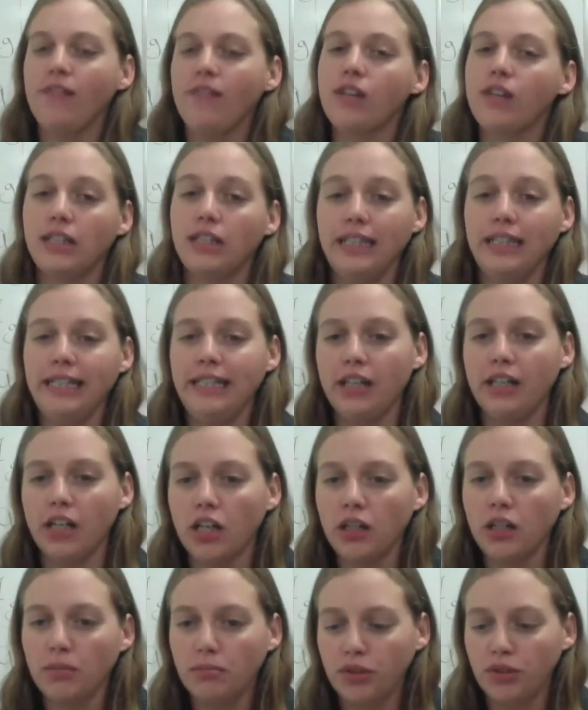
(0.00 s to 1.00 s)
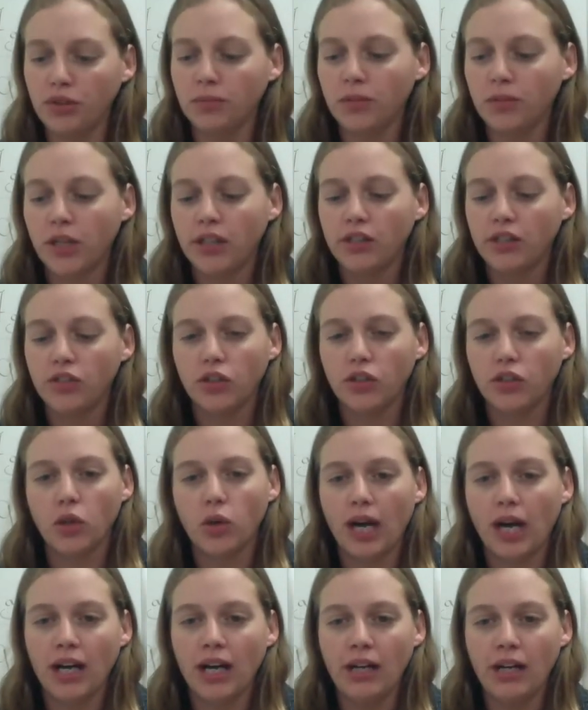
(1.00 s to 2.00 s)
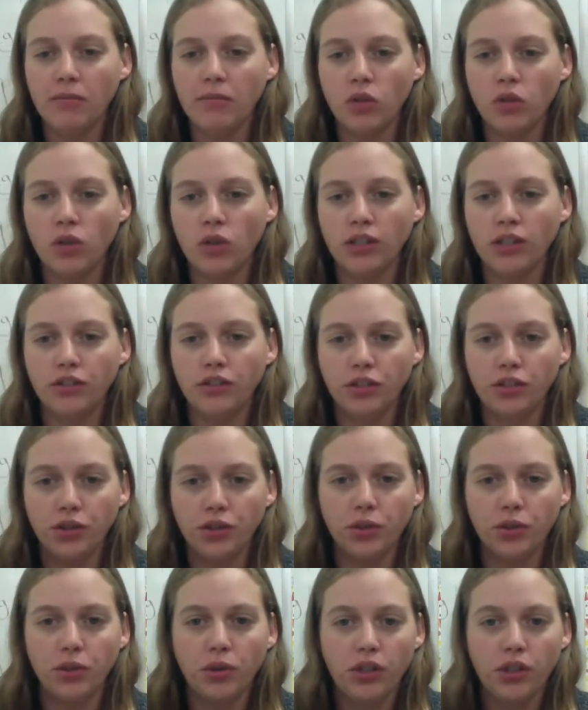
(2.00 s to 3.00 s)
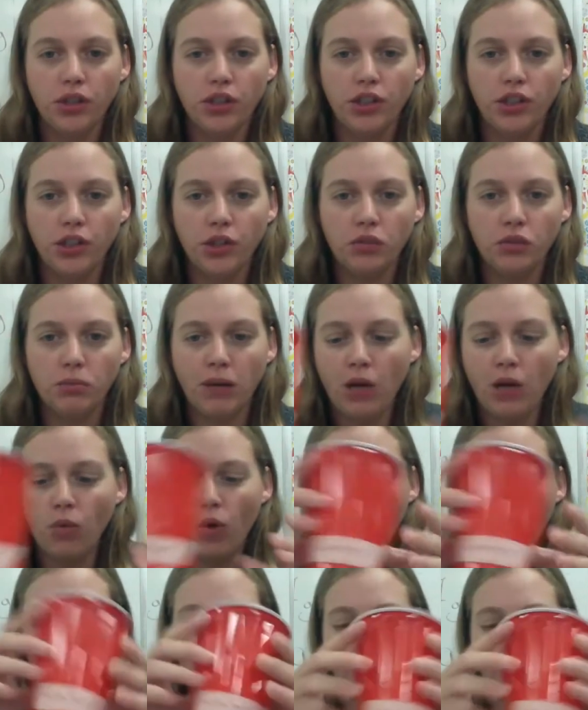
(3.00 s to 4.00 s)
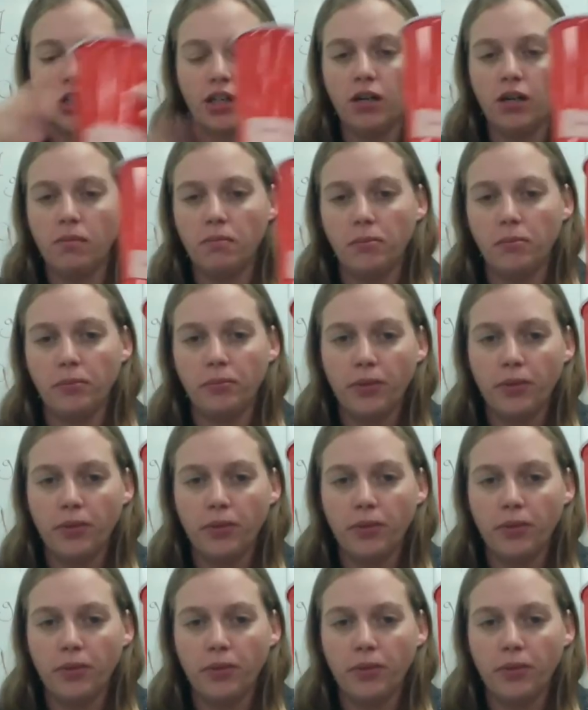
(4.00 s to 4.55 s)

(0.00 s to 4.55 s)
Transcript: clean cups, so I'm going to use my water cup